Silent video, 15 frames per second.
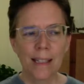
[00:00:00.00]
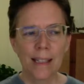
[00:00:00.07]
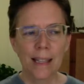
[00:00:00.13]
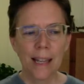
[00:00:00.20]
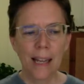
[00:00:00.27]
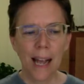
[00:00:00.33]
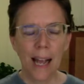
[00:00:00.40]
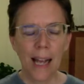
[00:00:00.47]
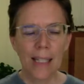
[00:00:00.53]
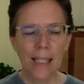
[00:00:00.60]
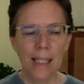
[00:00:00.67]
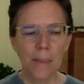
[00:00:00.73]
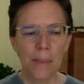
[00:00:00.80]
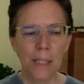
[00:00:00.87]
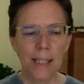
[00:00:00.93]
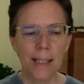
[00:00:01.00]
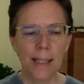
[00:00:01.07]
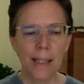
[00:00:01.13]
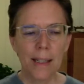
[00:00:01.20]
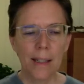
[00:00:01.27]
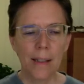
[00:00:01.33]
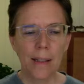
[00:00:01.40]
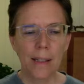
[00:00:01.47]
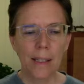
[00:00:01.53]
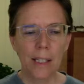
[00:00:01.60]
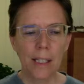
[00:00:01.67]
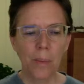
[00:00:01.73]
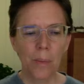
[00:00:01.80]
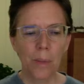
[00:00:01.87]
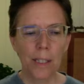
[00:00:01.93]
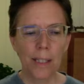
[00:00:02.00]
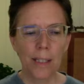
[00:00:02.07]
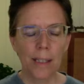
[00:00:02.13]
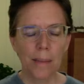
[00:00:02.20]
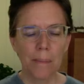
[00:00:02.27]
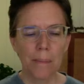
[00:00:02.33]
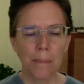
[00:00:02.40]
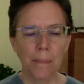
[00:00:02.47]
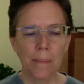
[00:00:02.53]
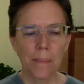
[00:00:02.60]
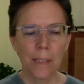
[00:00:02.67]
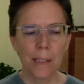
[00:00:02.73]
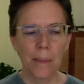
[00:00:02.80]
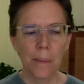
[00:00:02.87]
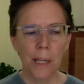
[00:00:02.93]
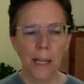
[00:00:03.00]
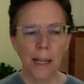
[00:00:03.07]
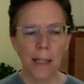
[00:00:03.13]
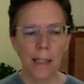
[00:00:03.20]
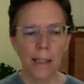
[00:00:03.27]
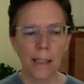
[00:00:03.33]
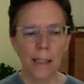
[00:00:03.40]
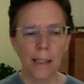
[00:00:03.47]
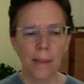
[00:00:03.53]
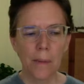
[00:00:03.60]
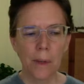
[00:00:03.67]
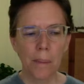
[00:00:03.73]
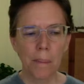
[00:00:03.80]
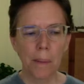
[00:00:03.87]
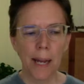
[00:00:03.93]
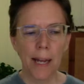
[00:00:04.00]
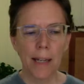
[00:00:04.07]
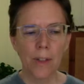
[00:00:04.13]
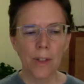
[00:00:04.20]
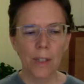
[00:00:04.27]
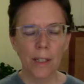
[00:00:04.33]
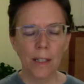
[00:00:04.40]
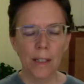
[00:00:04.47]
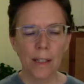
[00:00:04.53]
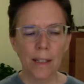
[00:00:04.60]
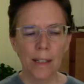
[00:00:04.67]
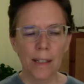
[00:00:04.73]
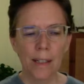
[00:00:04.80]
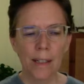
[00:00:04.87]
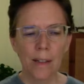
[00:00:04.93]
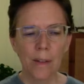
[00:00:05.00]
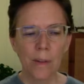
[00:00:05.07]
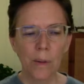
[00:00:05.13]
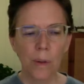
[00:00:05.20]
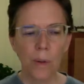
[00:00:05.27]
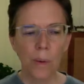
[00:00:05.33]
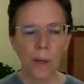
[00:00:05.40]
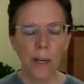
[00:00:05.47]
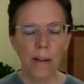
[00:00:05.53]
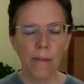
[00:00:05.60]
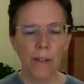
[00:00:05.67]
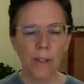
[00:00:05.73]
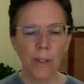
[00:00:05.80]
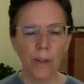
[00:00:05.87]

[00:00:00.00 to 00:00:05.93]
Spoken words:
that has some skill and some wisdom, some kindness, some compassion with whatever's